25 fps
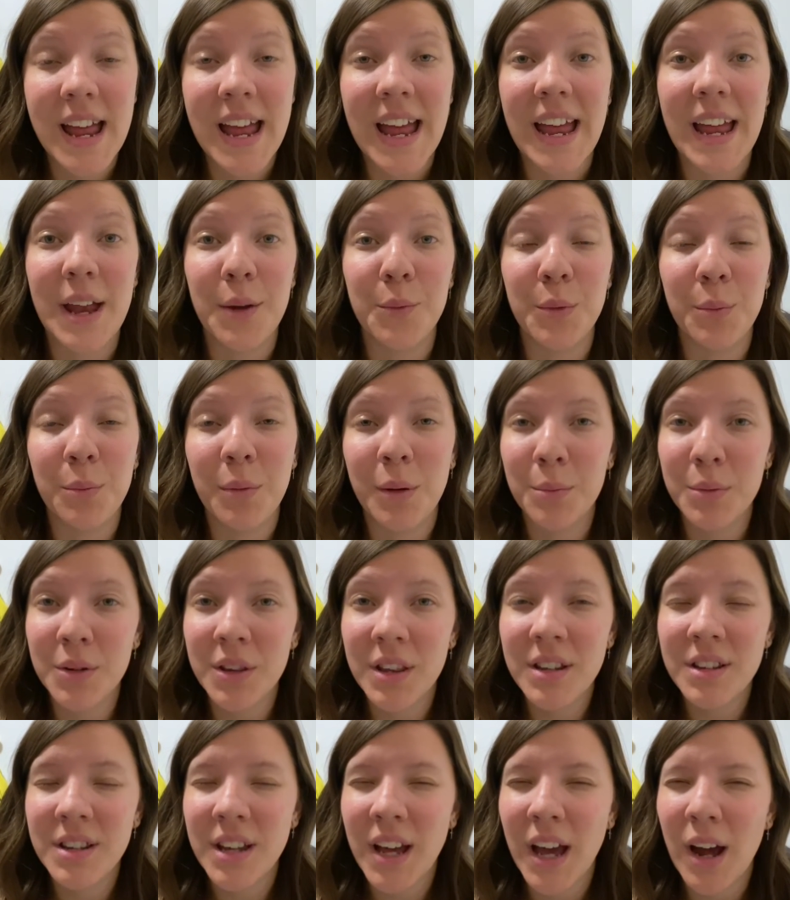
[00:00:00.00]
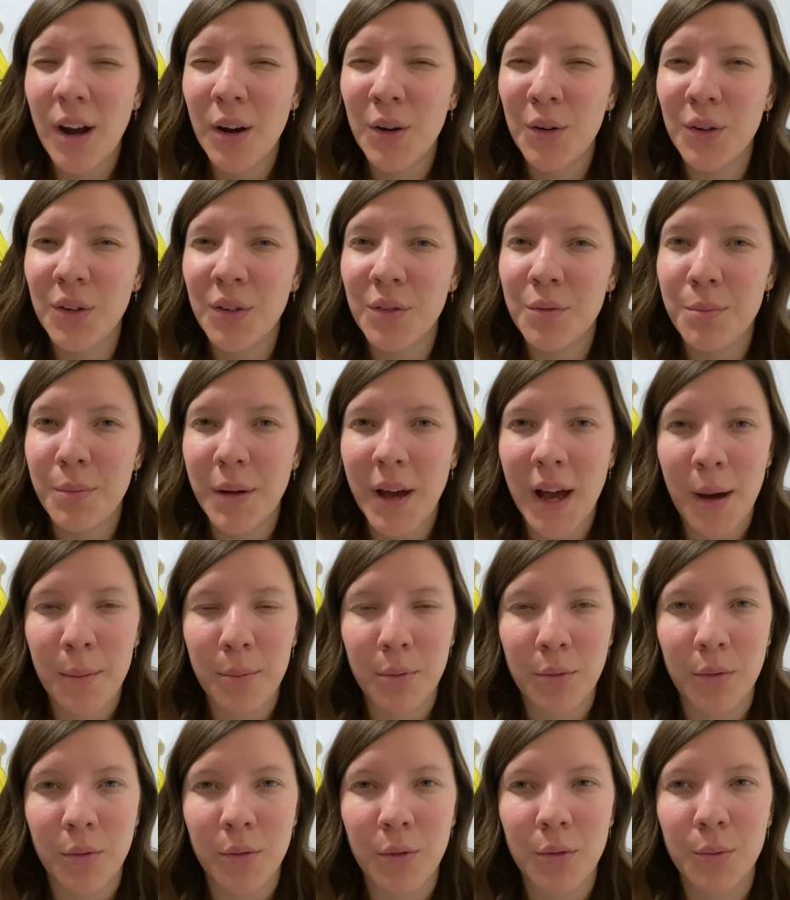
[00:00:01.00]
And remember the Tower of
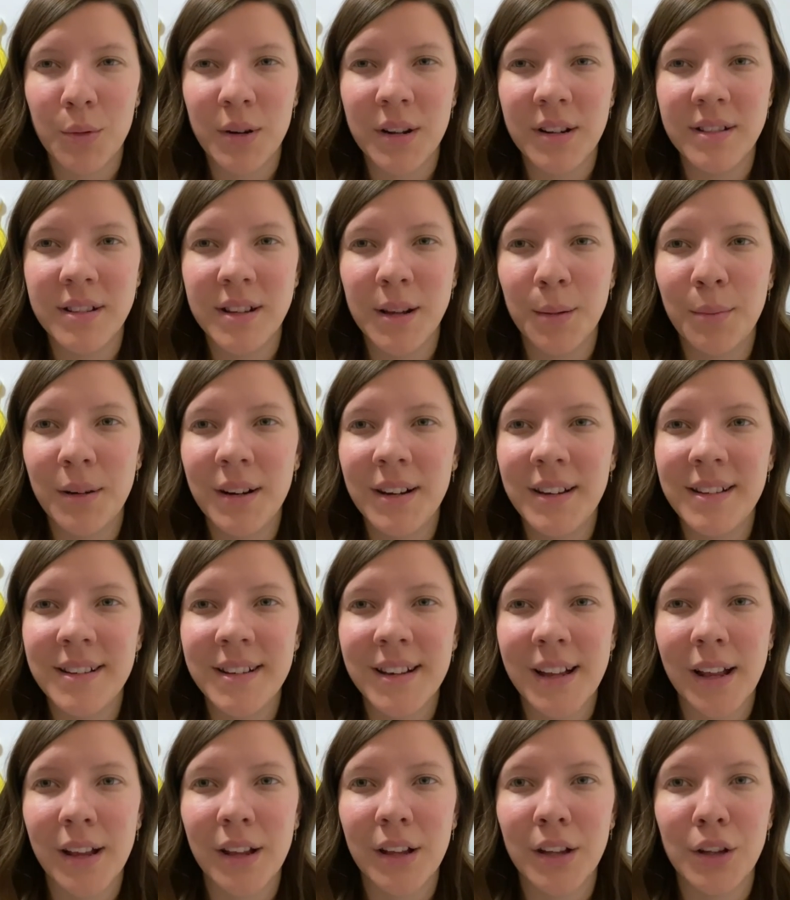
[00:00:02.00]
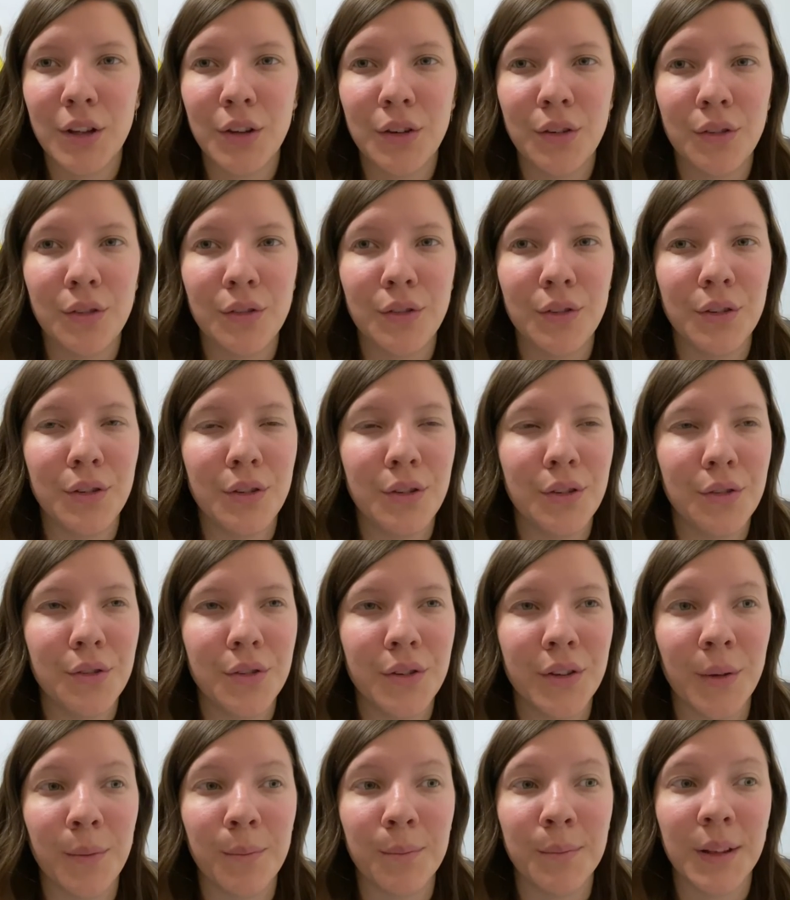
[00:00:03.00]
Babel when somebody's telling you to do
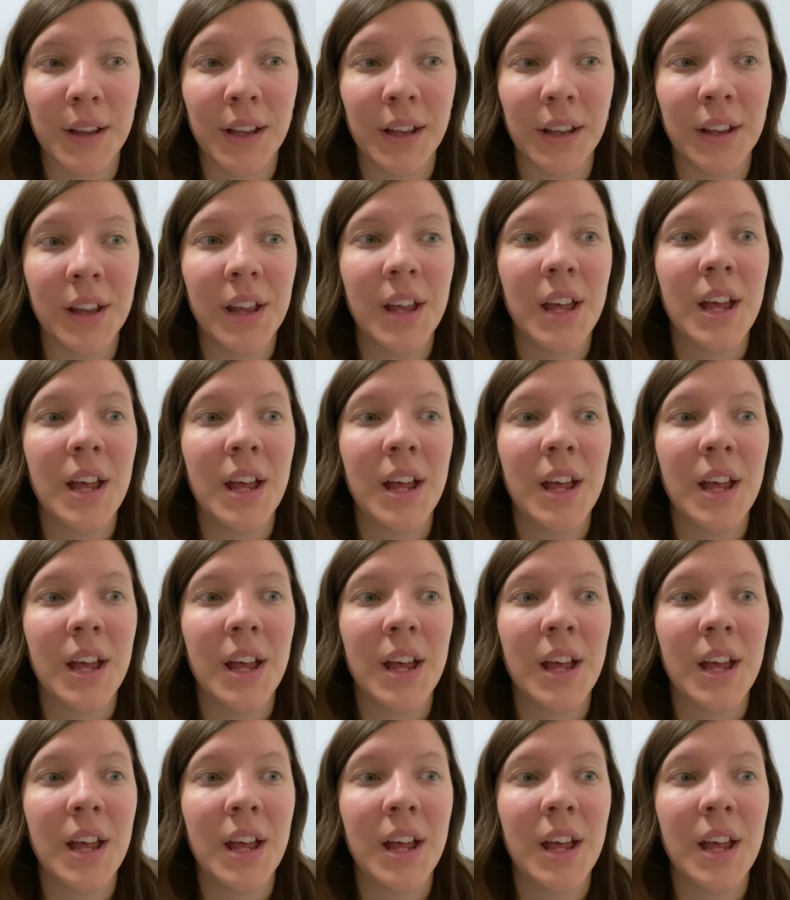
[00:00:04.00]
something